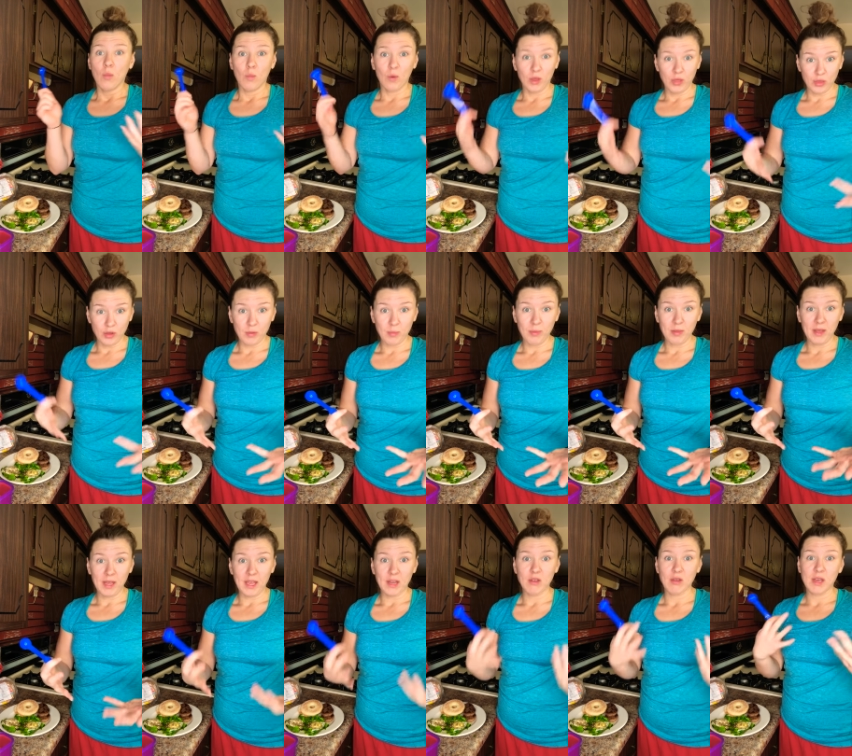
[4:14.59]
with your
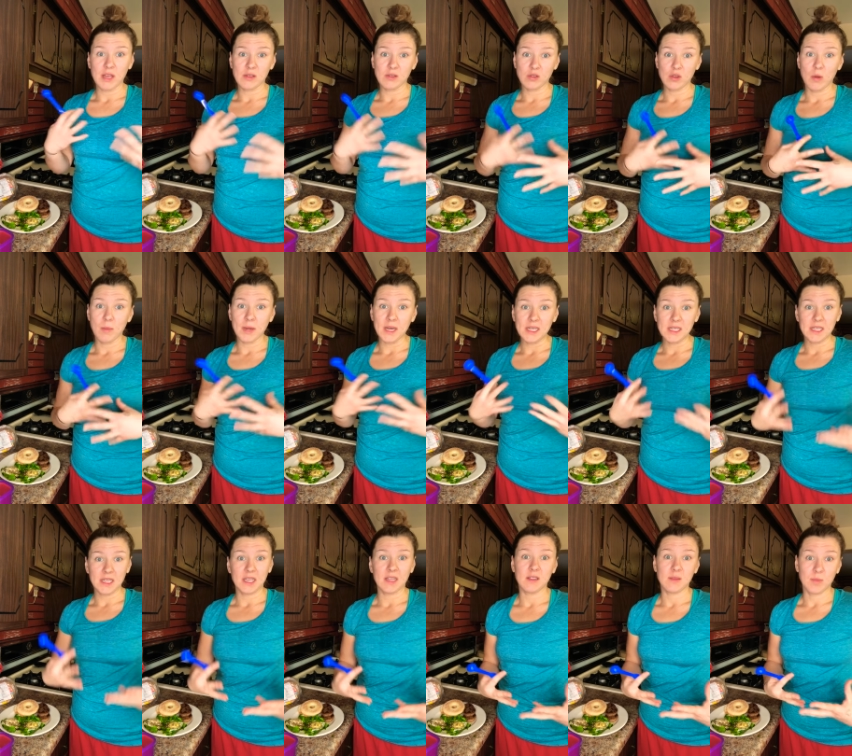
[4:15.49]
plan, you get so many
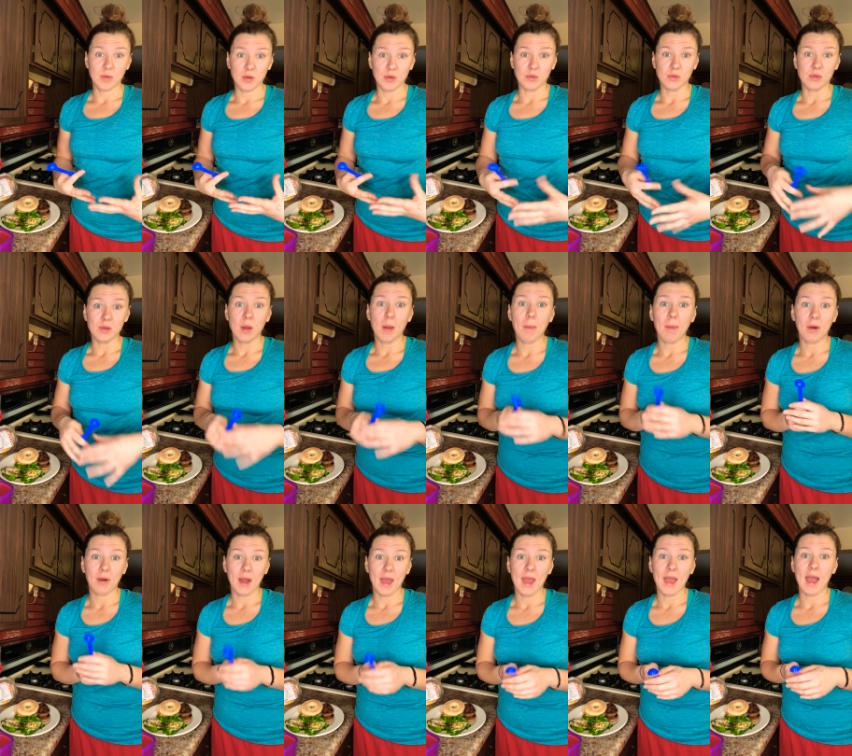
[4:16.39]
teaspoons
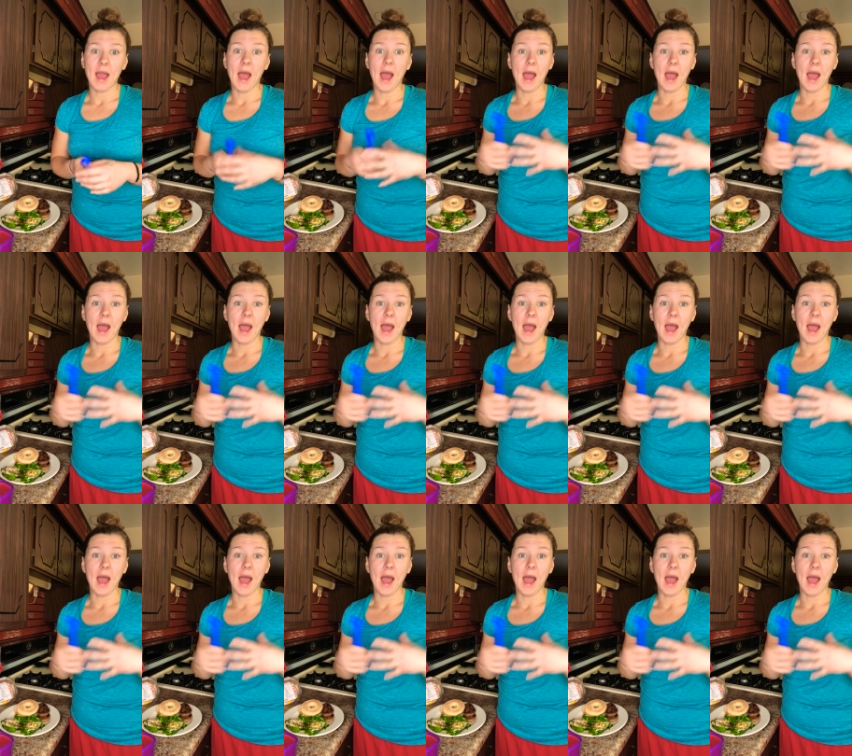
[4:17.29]
per day.